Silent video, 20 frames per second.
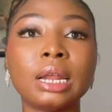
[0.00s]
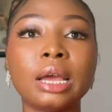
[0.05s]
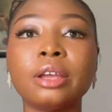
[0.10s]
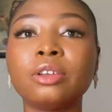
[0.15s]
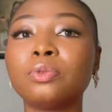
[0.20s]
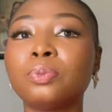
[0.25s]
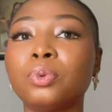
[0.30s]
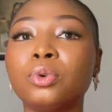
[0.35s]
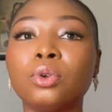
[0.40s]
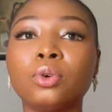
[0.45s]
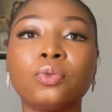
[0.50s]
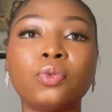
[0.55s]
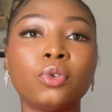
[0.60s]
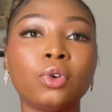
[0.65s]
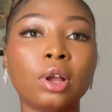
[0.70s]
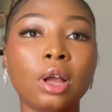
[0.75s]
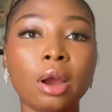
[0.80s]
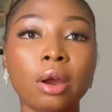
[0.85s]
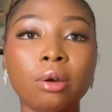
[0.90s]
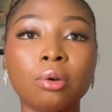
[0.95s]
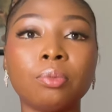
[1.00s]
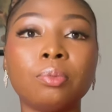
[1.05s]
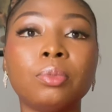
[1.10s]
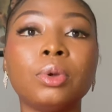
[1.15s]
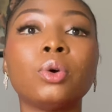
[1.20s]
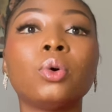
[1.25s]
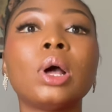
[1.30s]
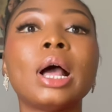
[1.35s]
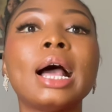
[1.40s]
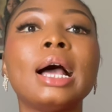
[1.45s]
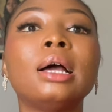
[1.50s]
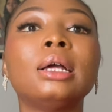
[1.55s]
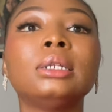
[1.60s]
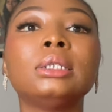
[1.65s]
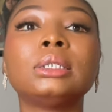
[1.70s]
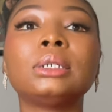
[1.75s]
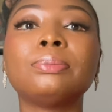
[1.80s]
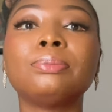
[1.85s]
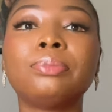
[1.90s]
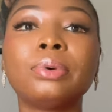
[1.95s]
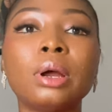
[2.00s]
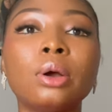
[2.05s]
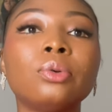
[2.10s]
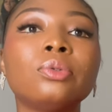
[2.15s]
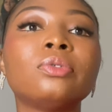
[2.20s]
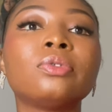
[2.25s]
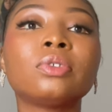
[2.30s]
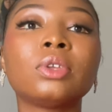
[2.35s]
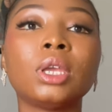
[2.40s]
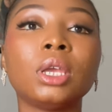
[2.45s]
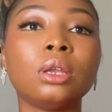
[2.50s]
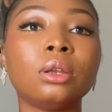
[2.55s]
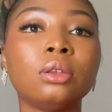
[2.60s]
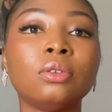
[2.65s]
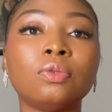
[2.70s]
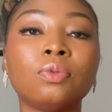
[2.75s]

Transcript: nice product for caramel and brown skin.